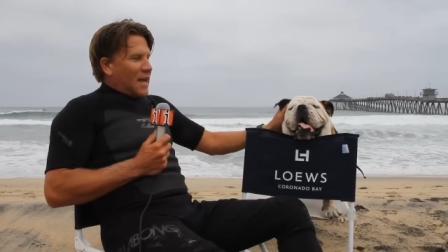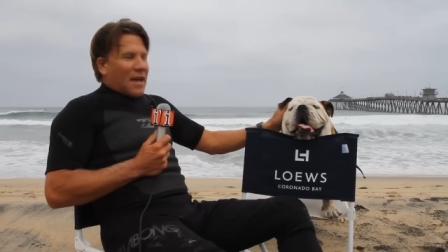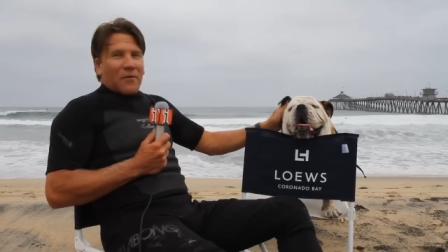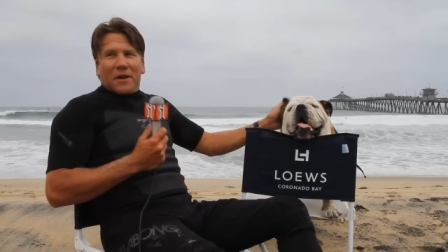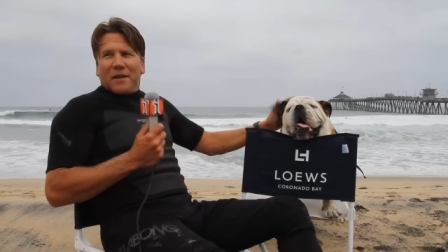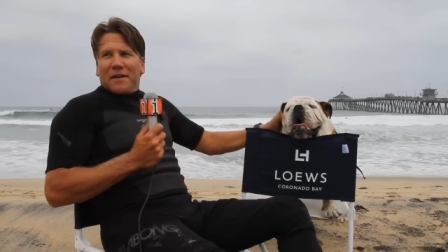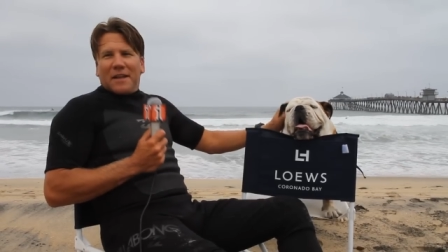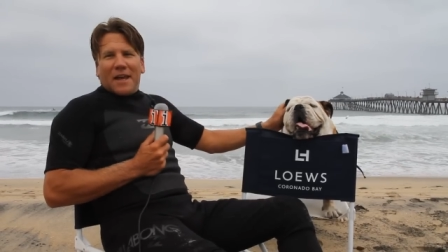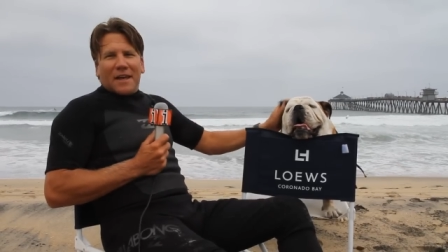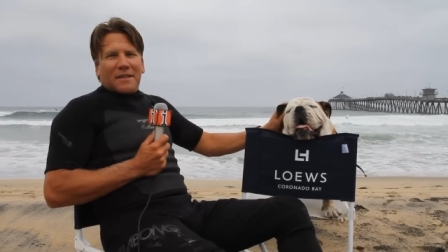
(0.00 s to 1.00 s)
And we're here
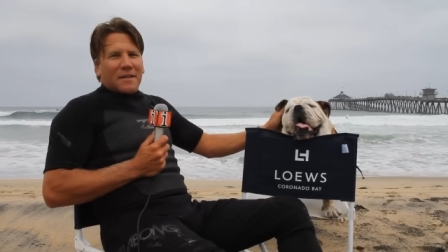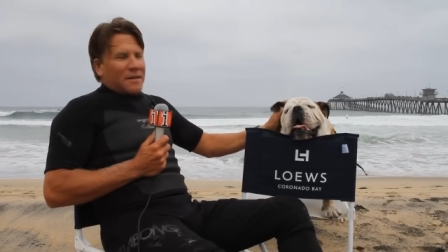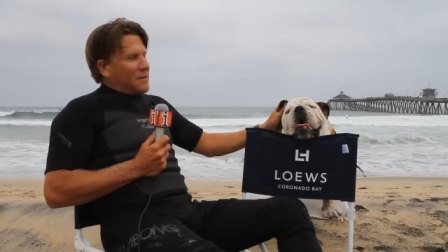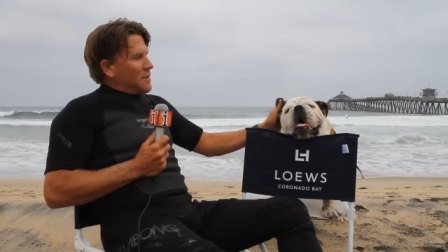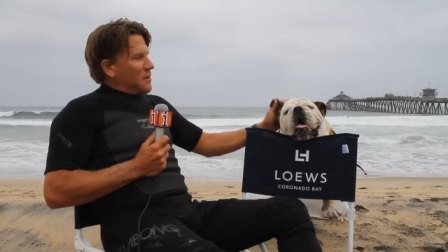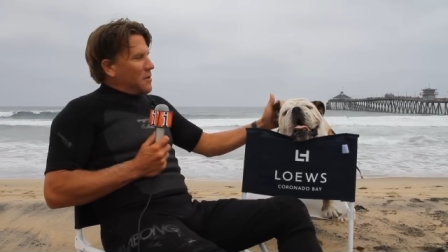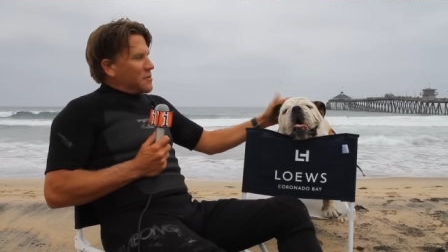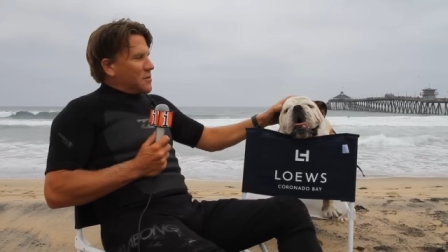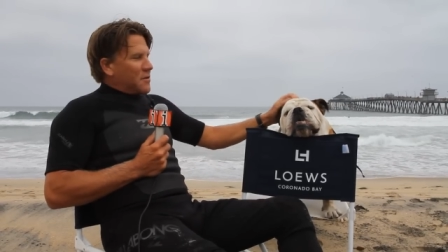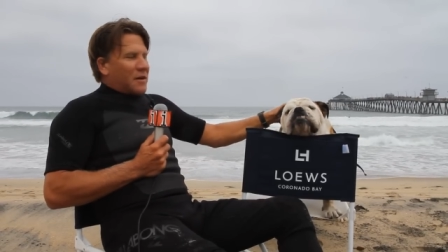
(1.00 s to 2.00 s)
today at the the
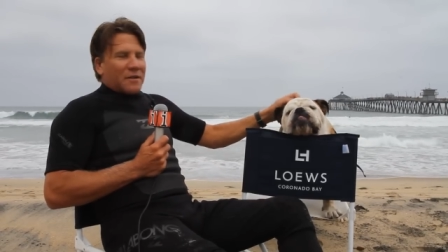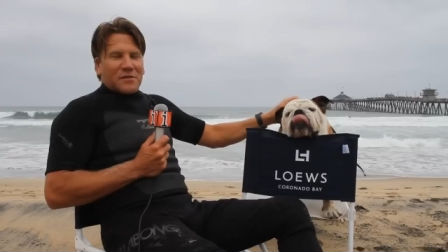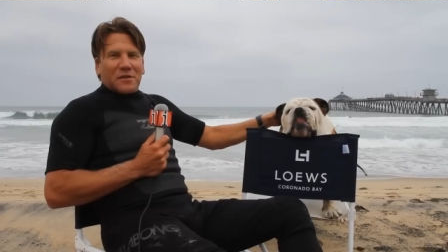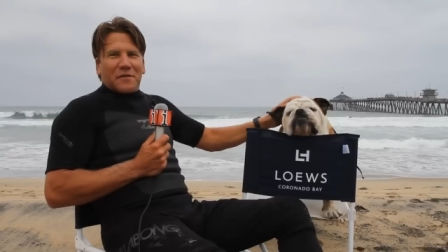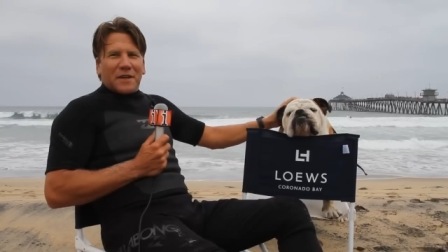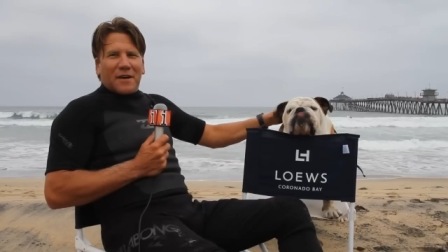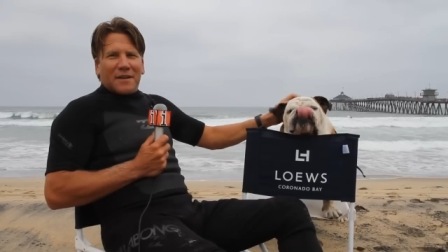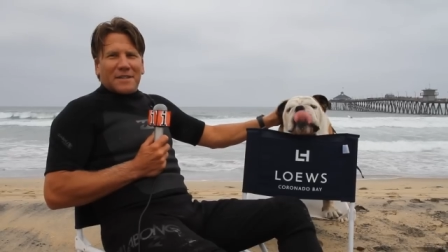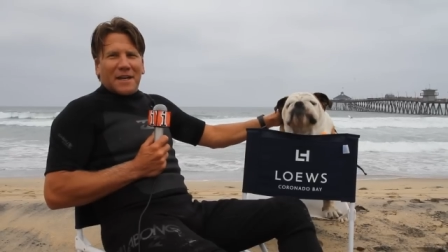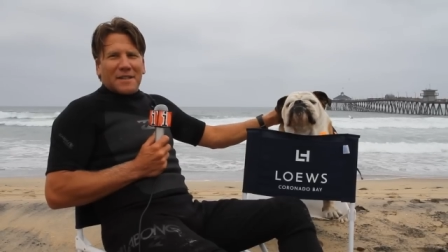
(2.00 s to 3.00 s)
Loews Coronado Surfing
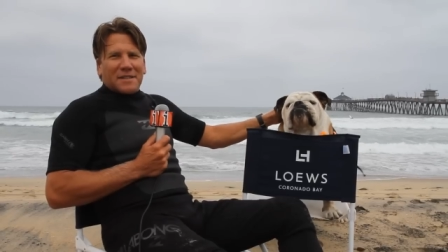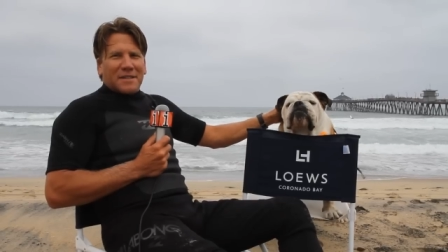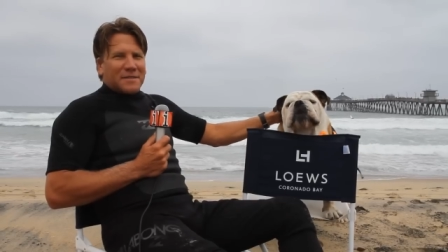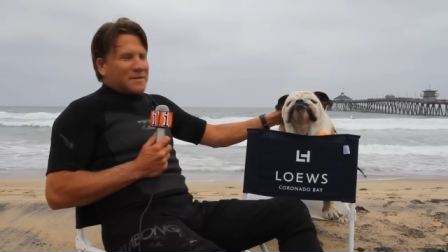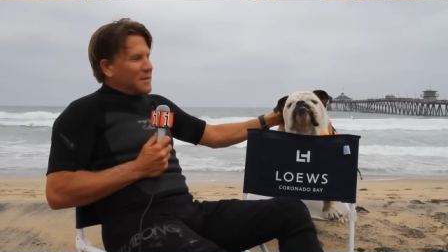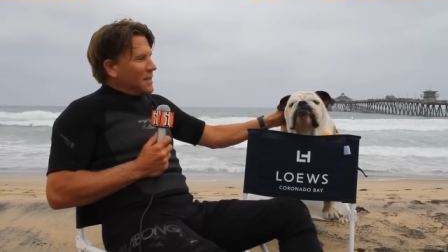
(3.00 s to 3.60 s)
Contest, and